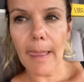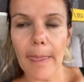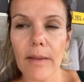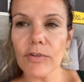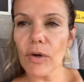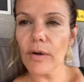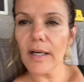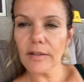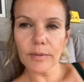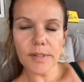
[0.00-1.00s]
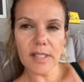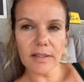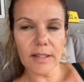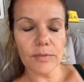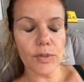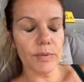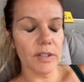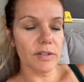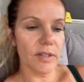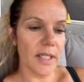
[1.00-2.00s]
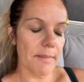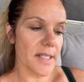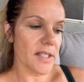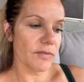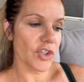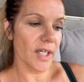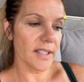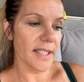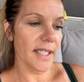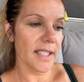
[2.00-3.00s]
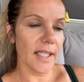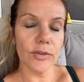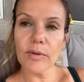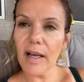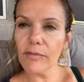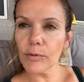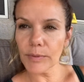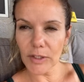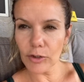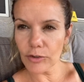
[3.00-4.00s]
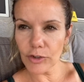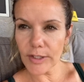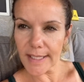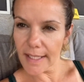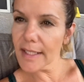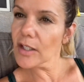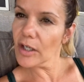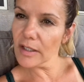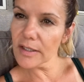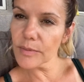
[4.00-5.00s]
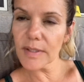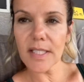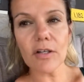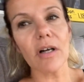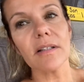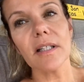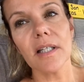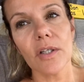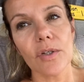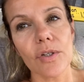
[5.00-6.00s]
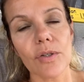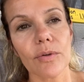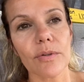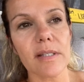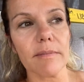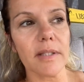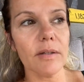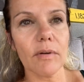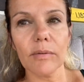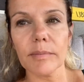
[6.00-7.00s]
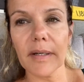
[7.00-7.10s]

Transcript: So I always thought that was weird. So I got myself checked, and I do have a regurgitating heart is what it's called. So there's something wrong with my